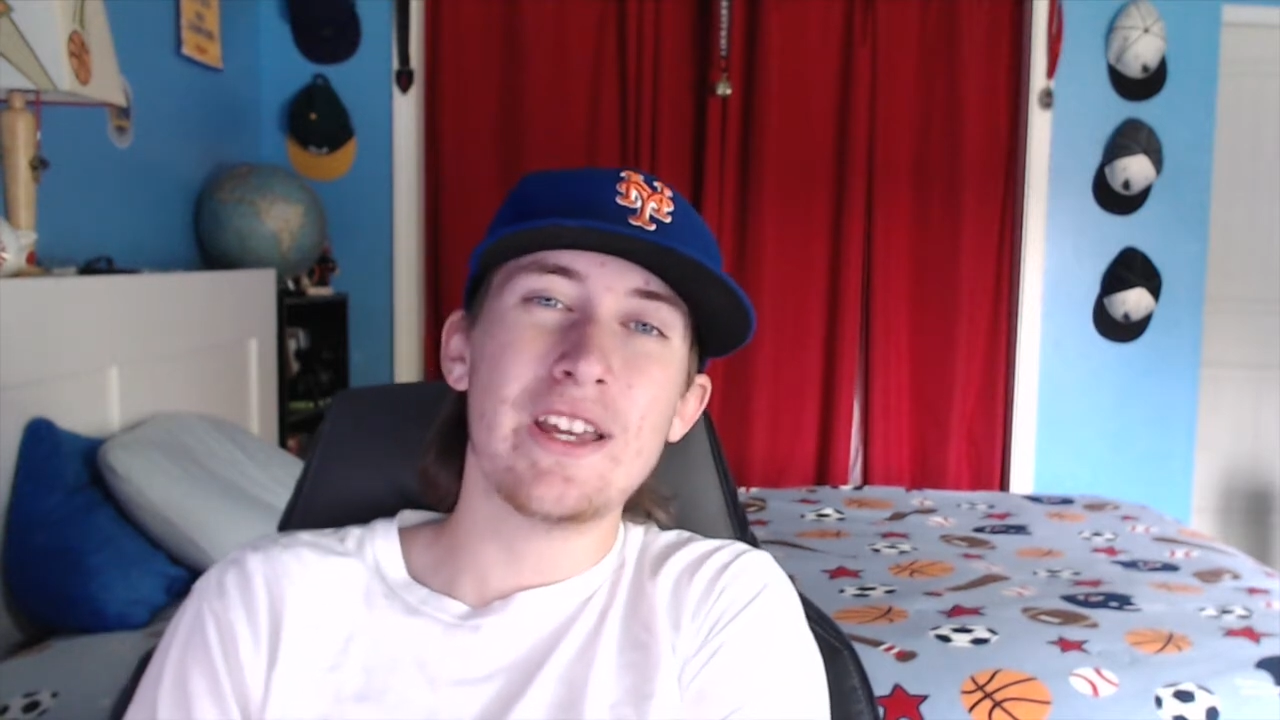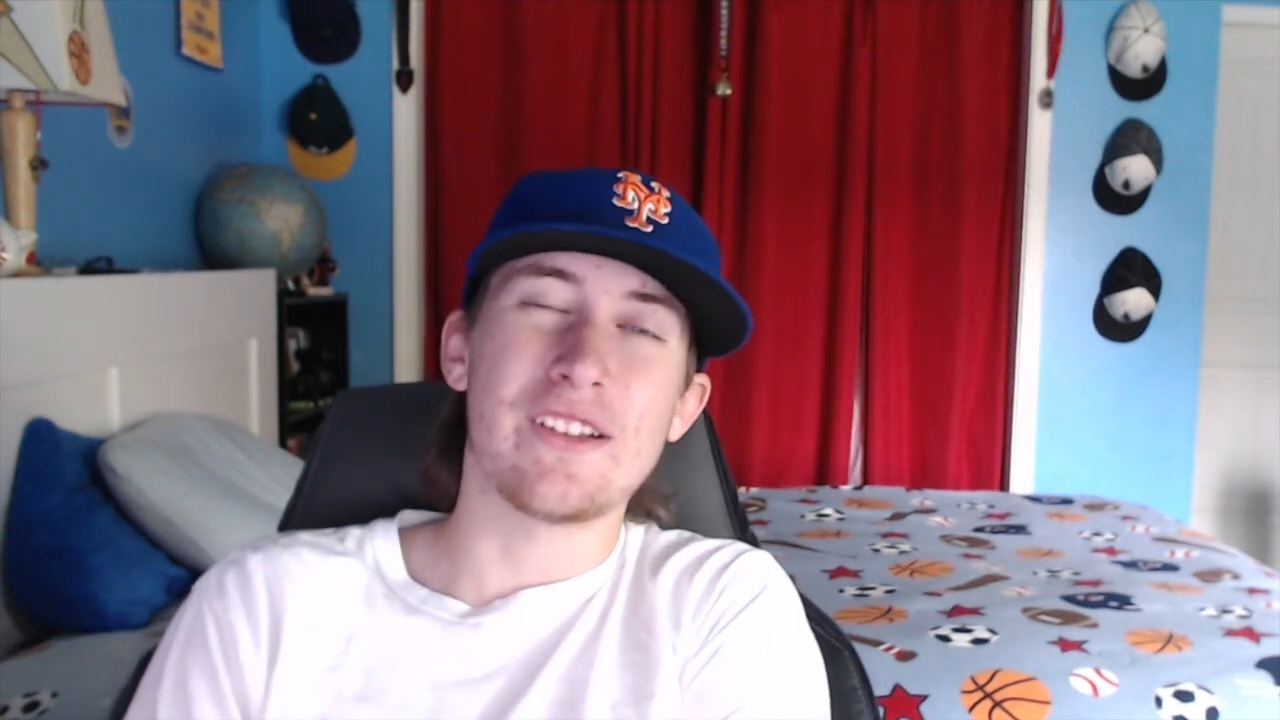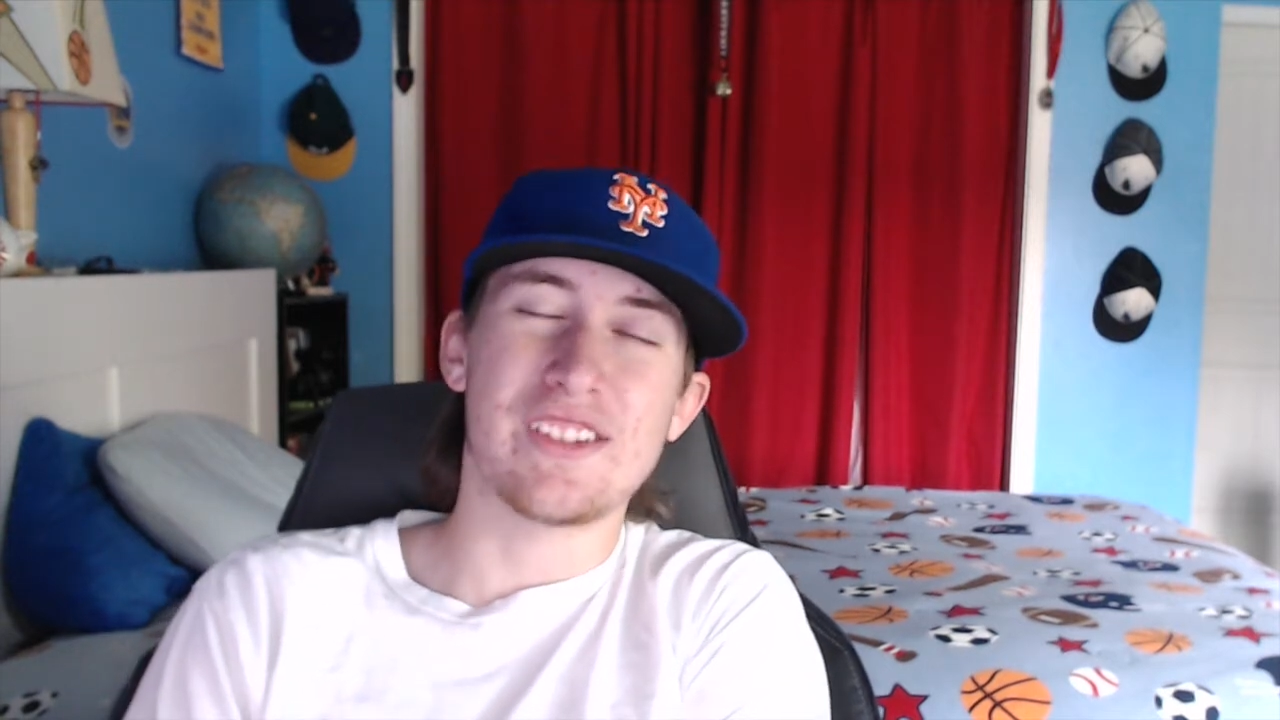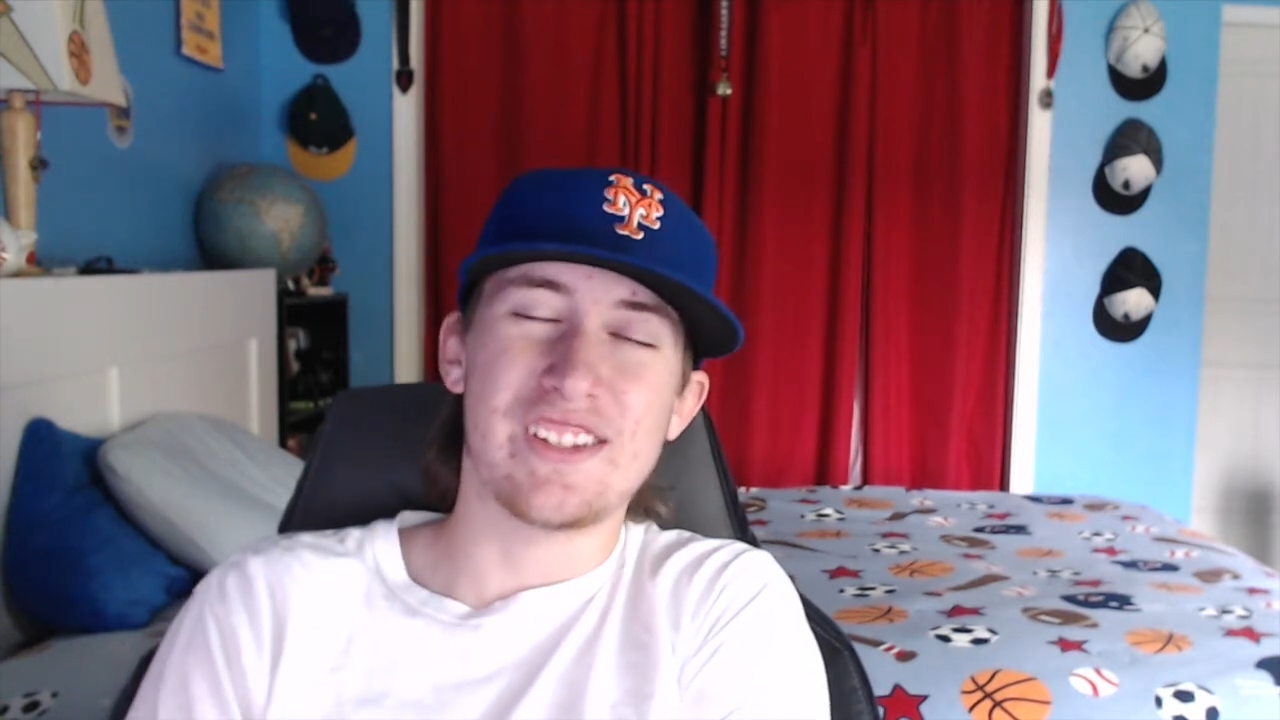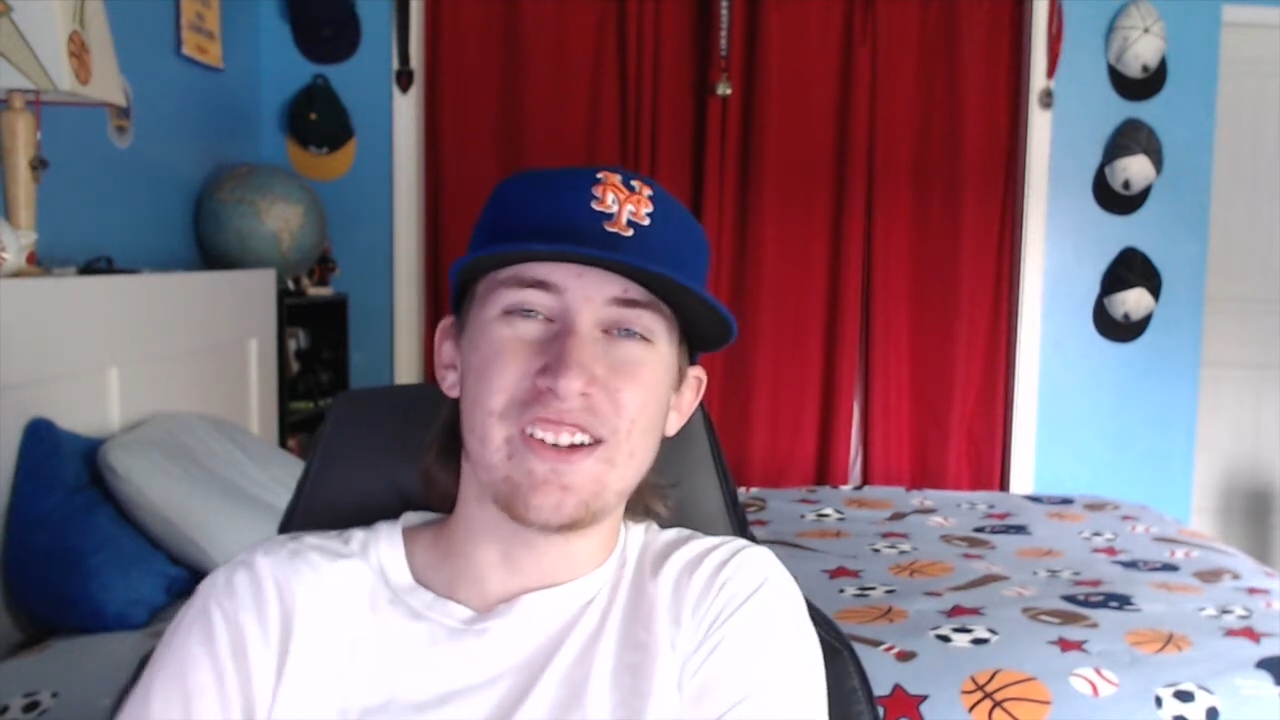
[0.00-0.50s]
and
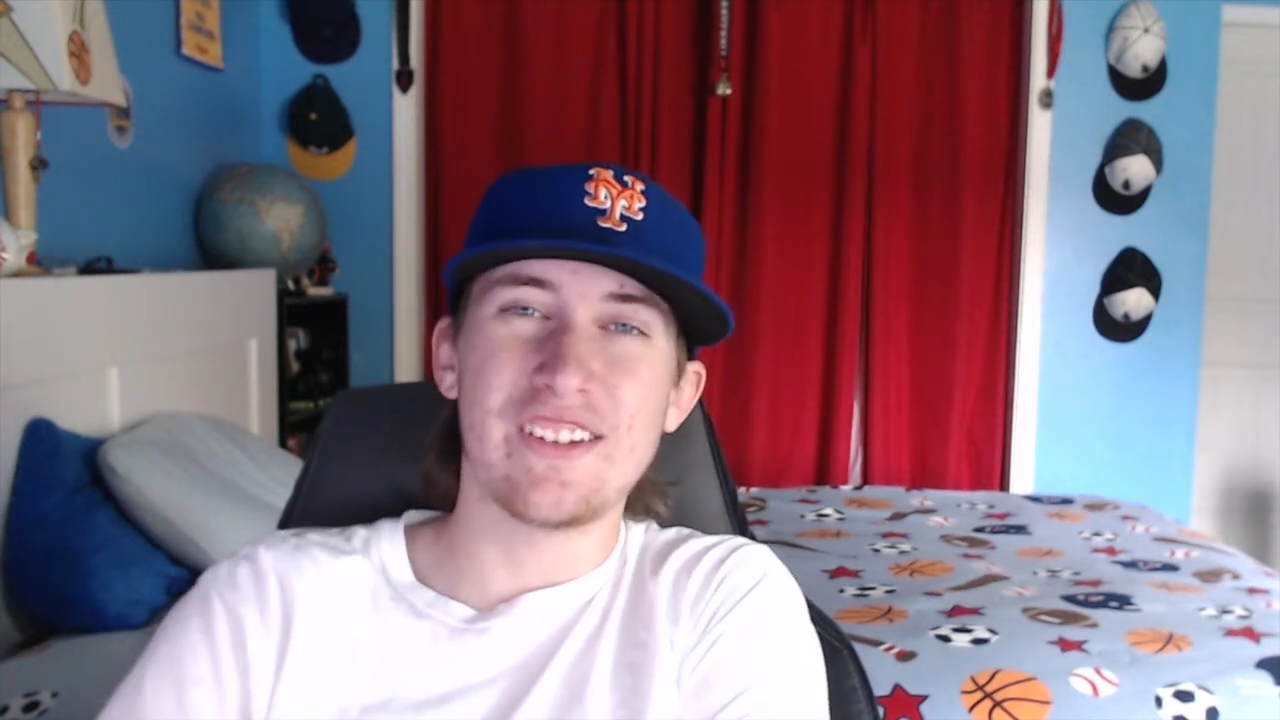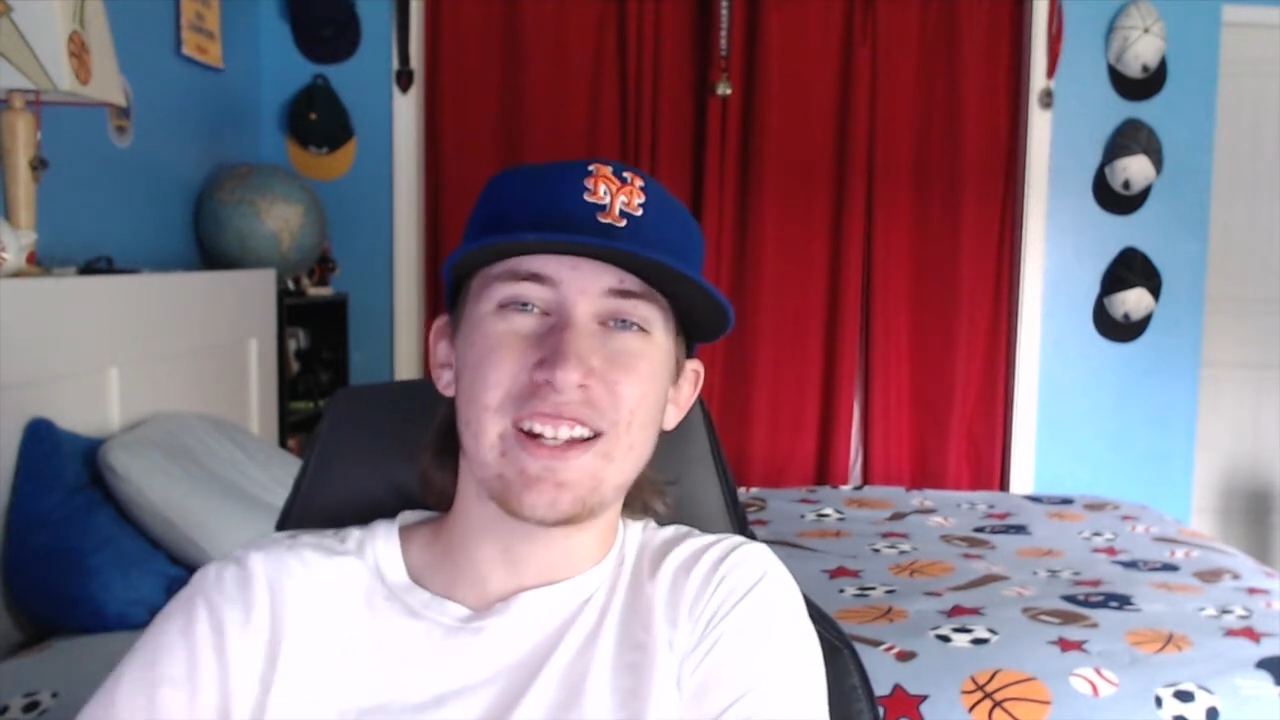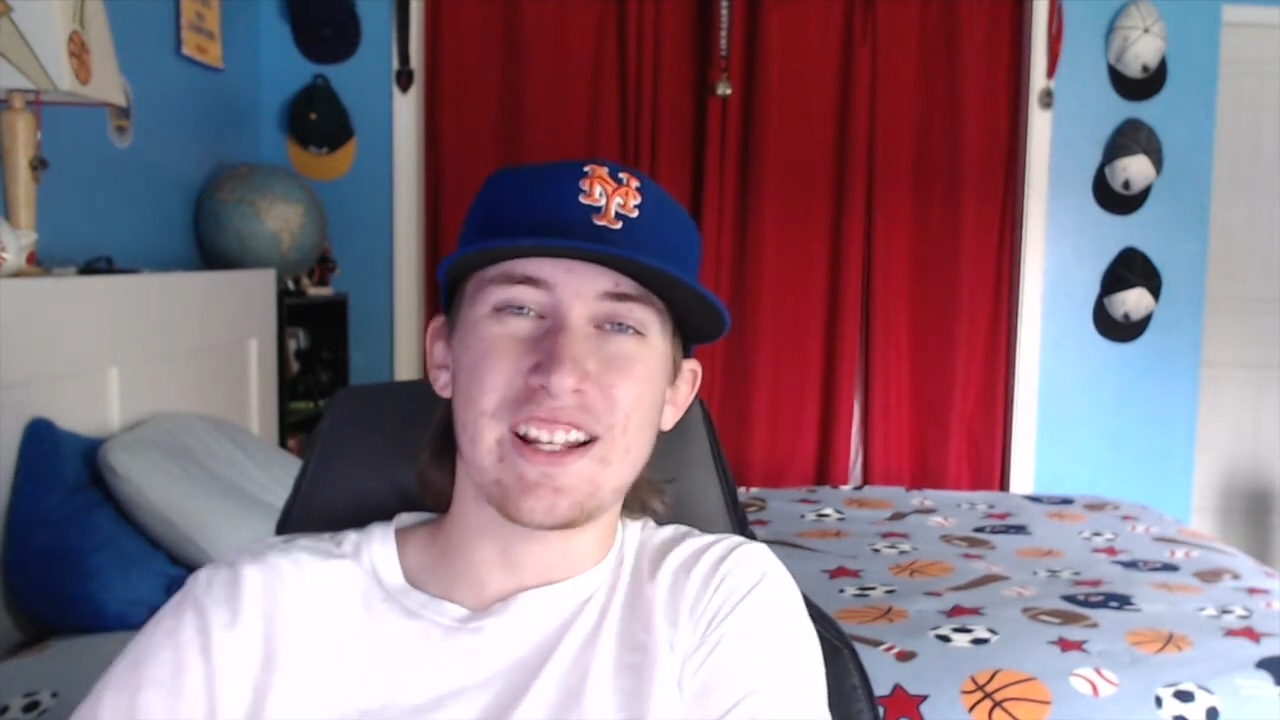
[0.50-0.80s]
I'll see y'all in the